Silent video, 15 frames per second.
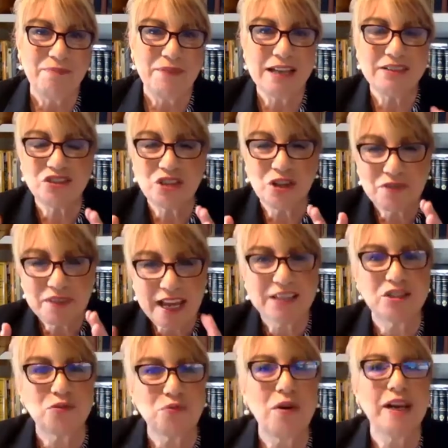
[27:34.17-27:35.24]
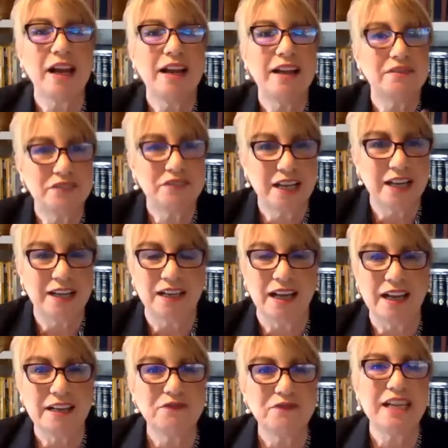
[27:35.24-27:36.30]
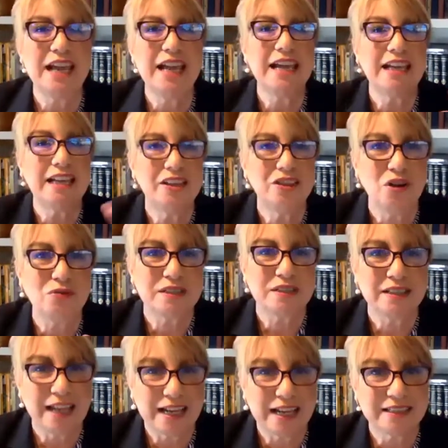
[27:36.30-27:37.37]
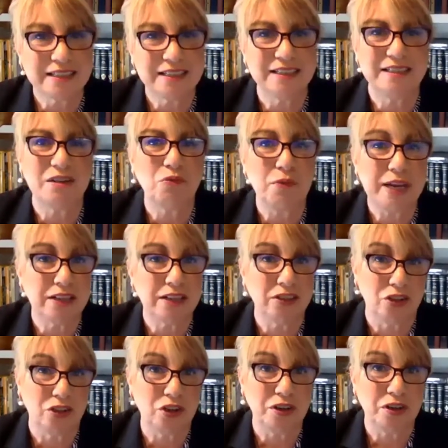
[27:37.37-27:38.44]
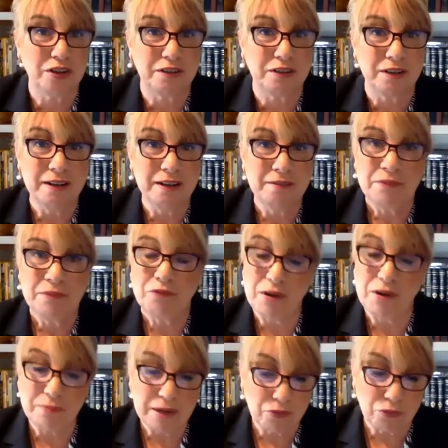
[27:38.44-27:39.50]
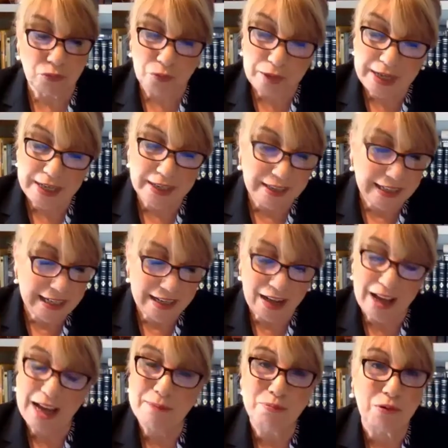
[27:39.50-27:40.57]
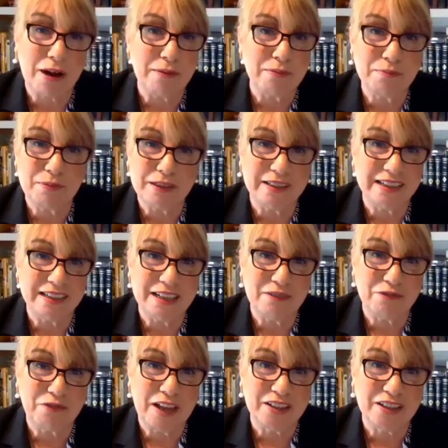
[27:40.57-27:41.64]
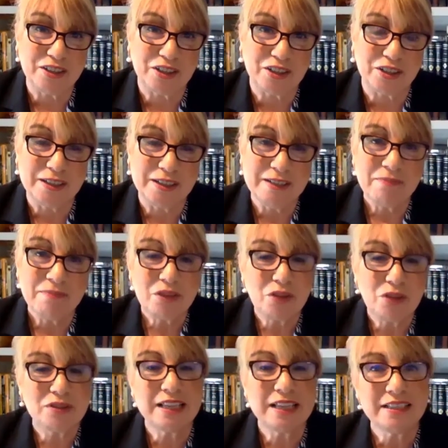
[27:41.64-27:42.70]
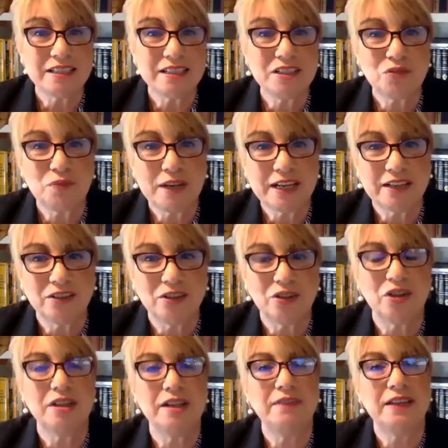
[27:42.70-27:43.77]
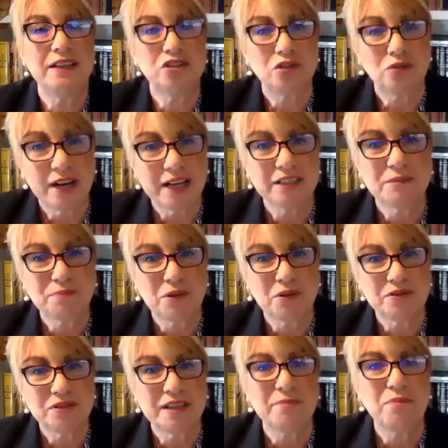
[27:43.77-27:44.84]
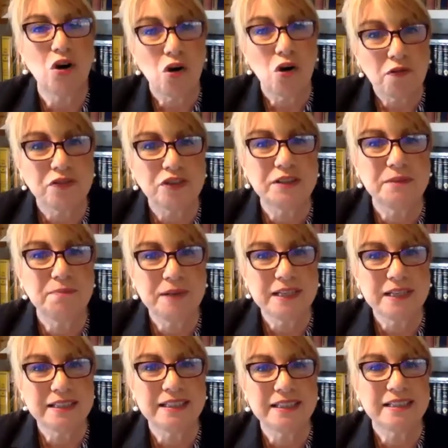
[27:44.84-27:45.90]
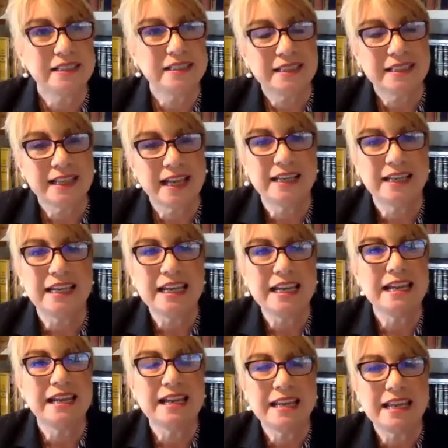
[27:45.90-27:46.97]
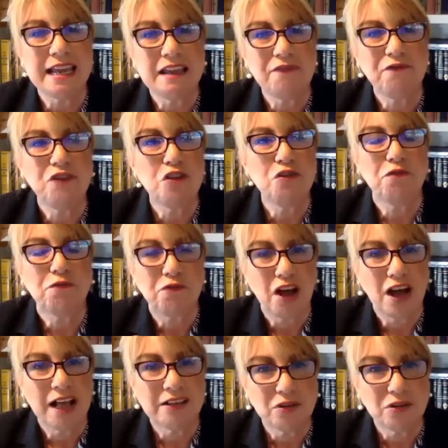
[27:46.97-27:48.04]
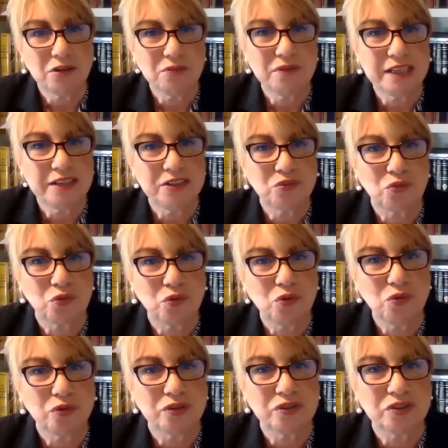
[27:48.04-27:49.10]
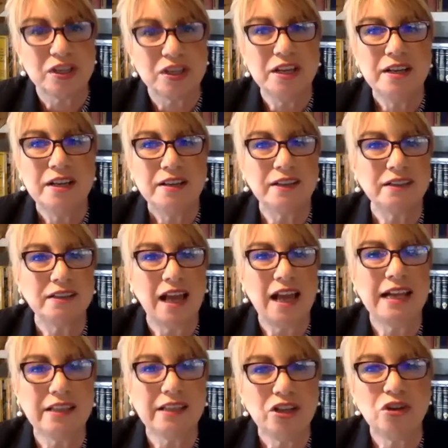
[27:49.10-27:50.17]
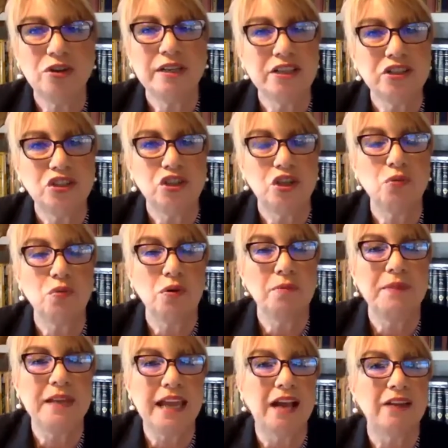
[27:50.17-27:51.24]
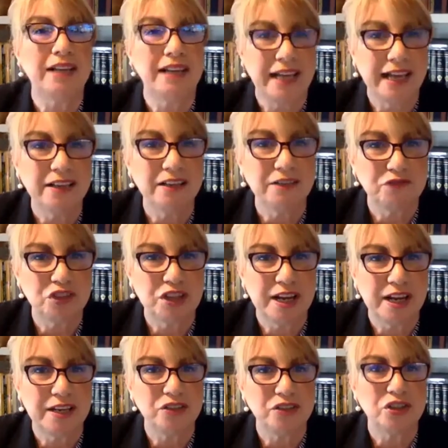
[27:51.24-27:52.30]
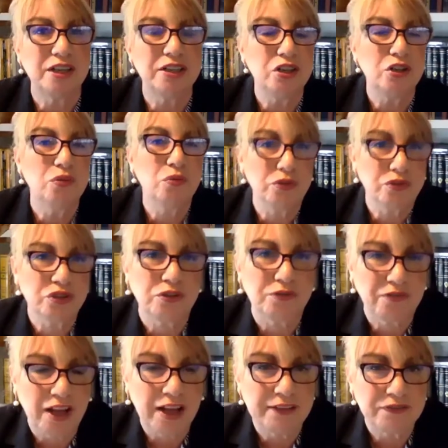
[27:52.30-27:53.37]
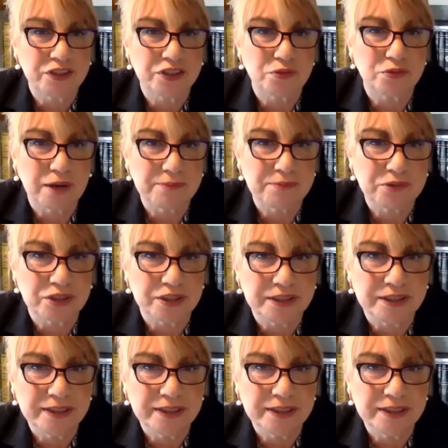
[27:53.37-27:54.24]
And so that's what I have done. I have taken those lessons that we can learn from a really high probability of failure, those lessons we can learn, and then transpose them over to business and said, if you follow these rules, the likelihood is you will be out ahead of change and you will survive disruption.